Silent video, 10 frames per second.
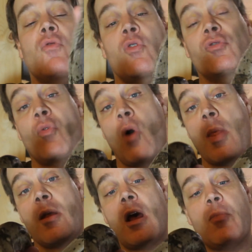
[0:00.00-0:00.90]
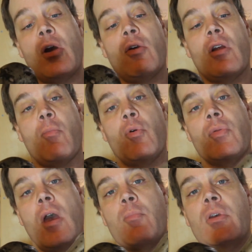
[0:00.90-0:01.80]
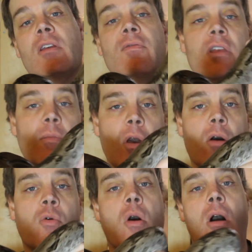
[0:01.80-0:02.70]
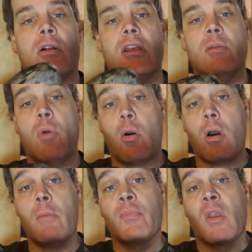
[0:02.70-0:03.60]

course the one that I paired up with that big female Quaqui boa.